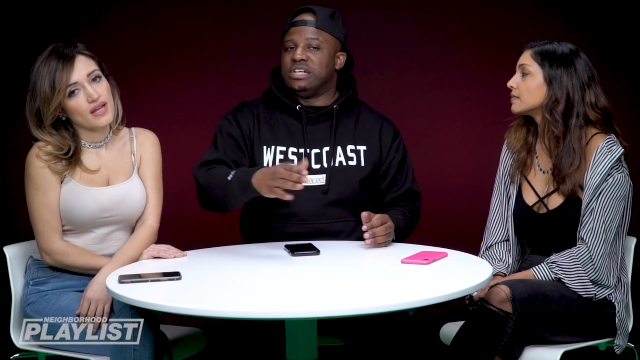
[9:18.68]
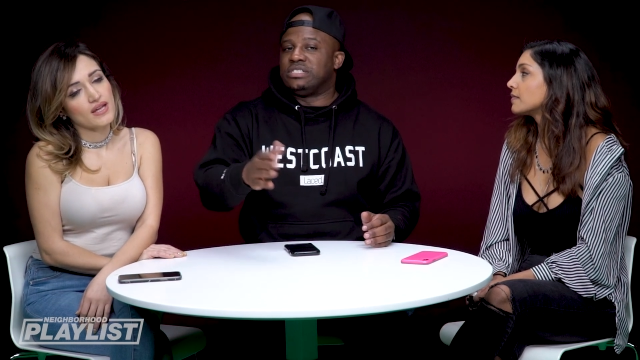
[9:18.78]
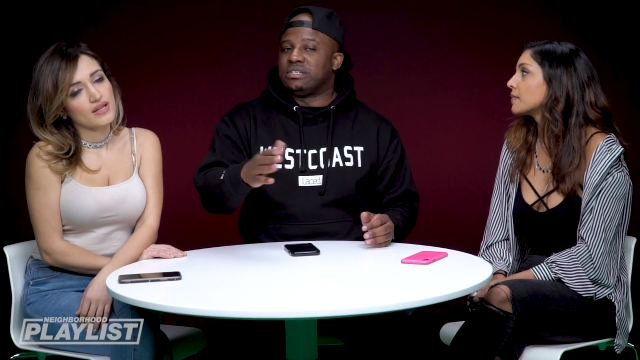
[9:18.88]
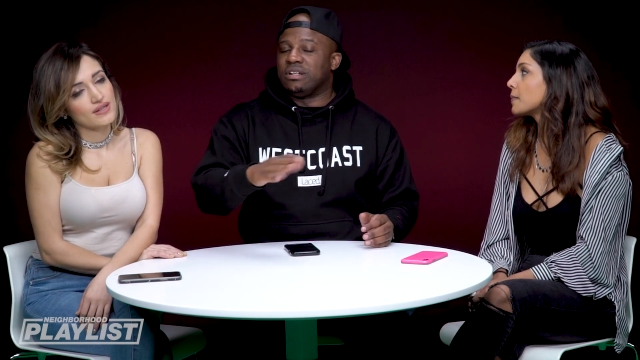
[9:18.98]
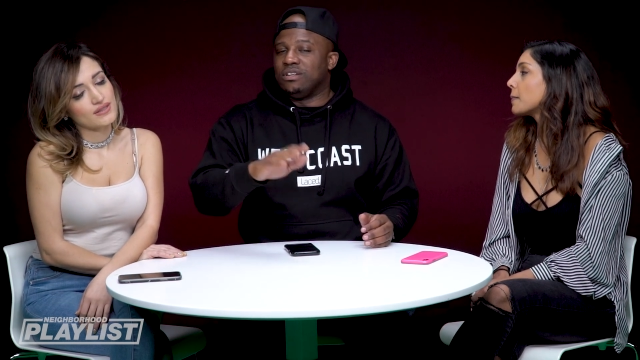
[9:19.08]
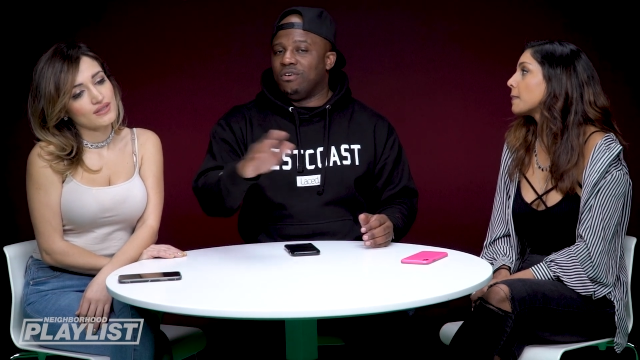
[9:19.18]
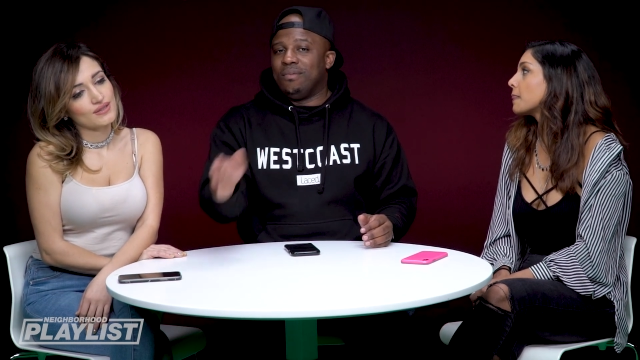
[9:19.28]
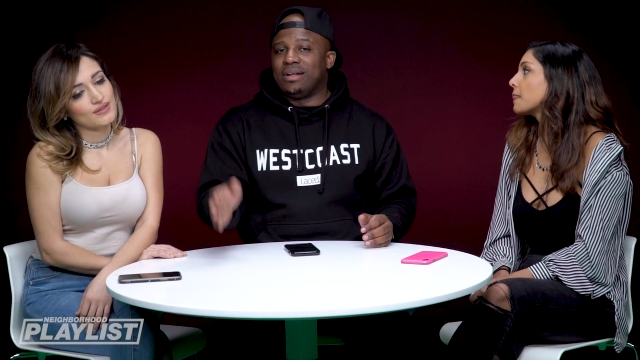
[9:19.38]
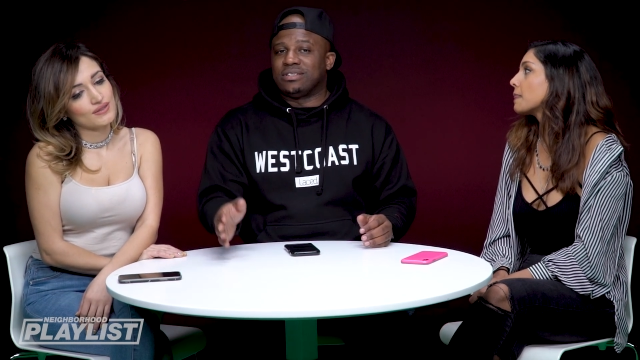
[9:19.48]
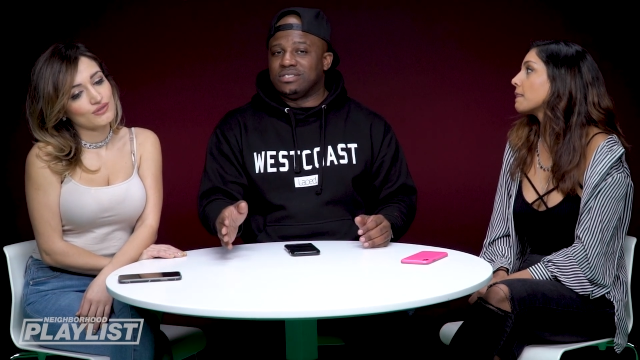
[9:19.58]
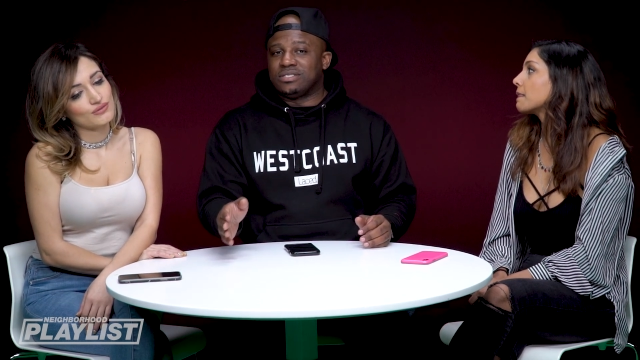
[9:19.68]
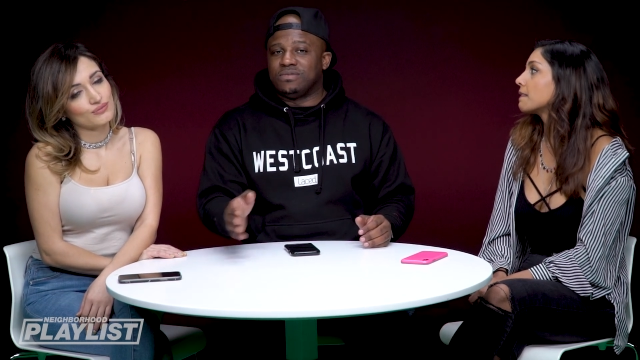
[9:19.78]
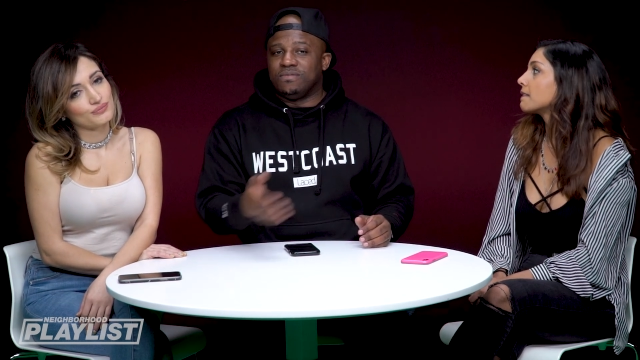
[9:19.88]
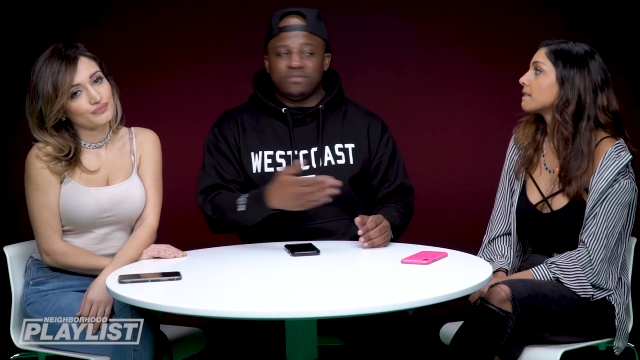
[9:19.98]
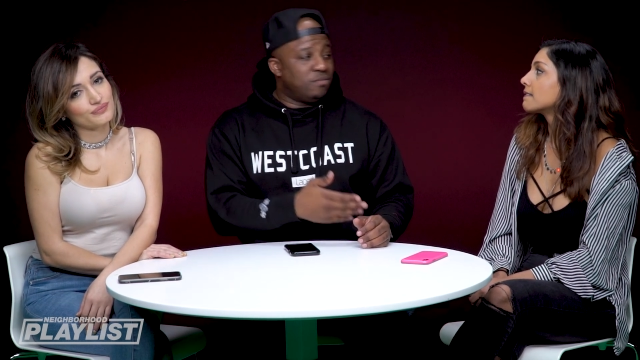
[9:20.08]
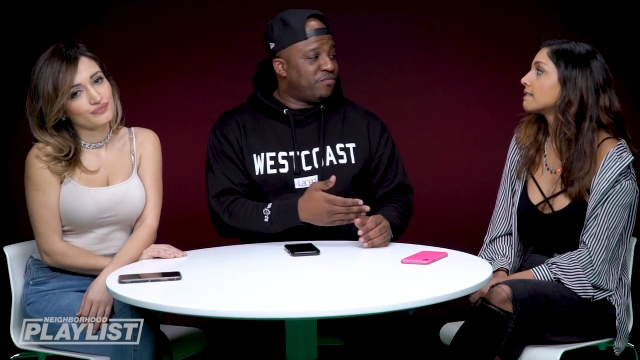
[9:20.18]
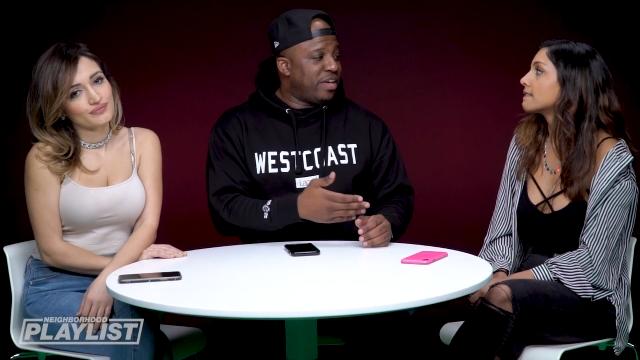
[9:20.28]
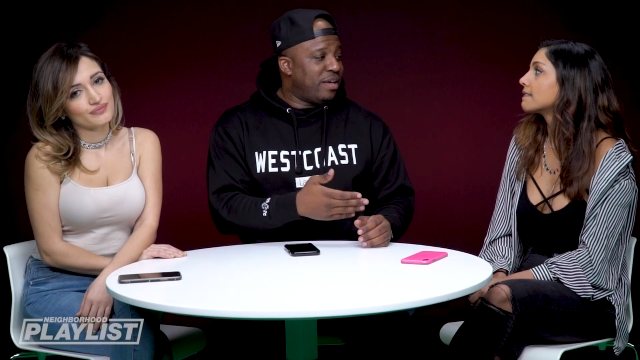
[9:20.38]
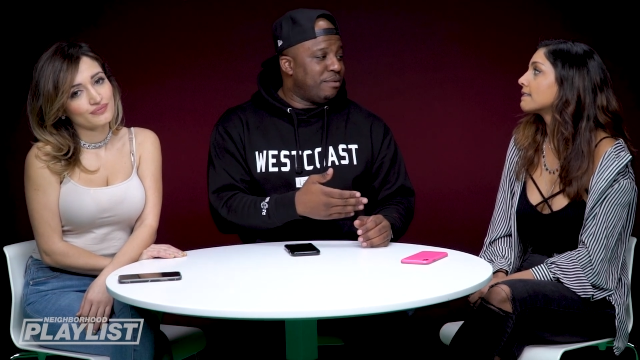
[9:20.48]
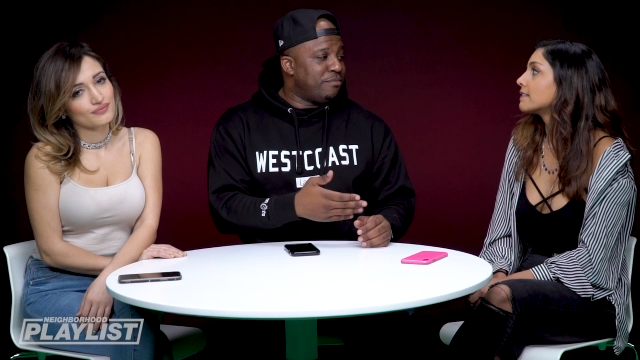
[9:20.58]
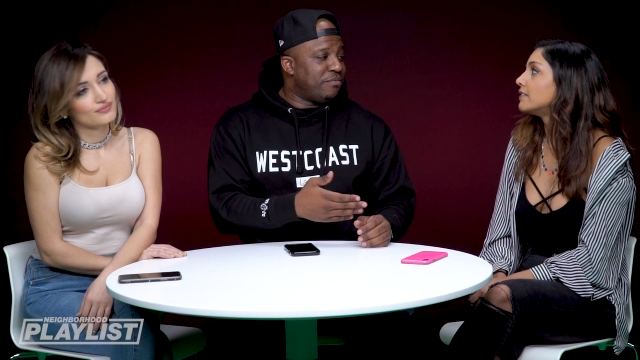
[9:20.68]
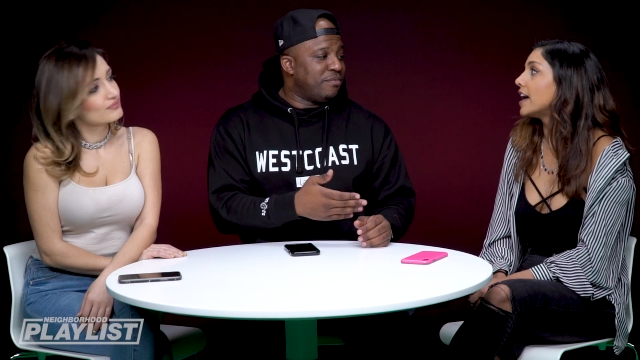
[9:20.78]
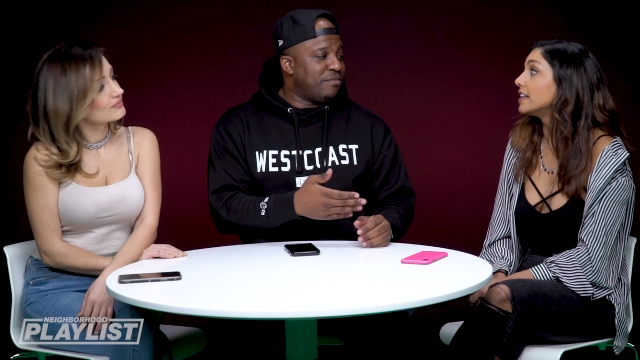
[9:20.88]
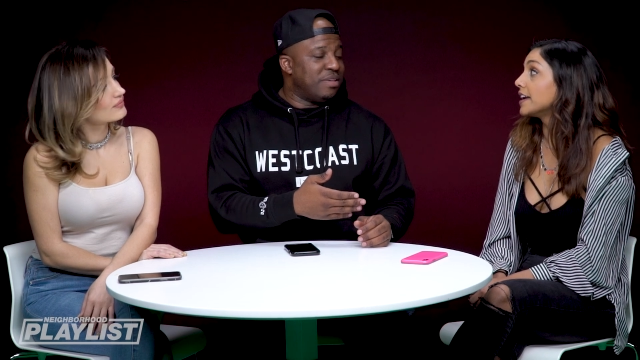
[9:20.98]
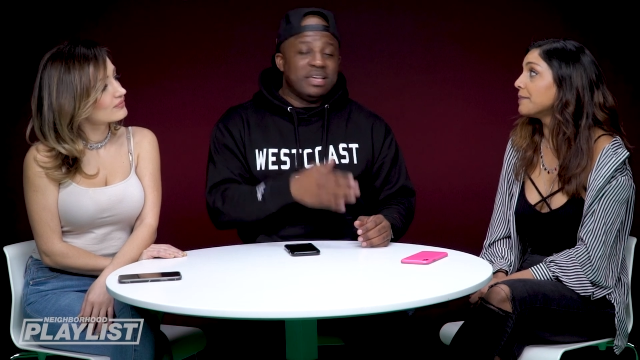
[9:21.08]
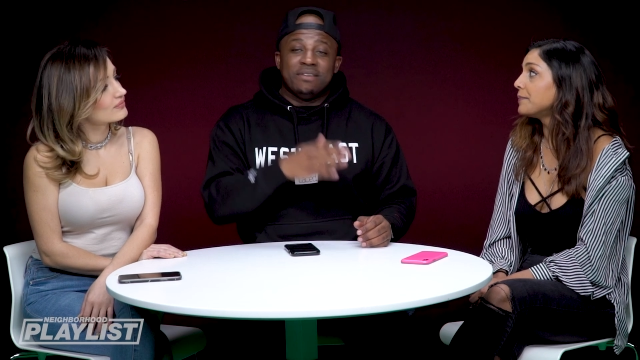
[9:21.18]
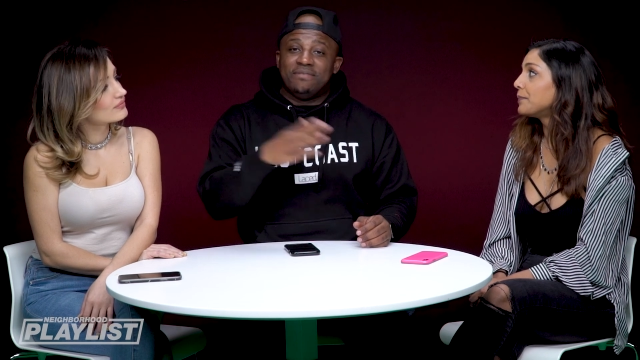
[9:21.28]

Speaker 1: necessarily know about this va- Valee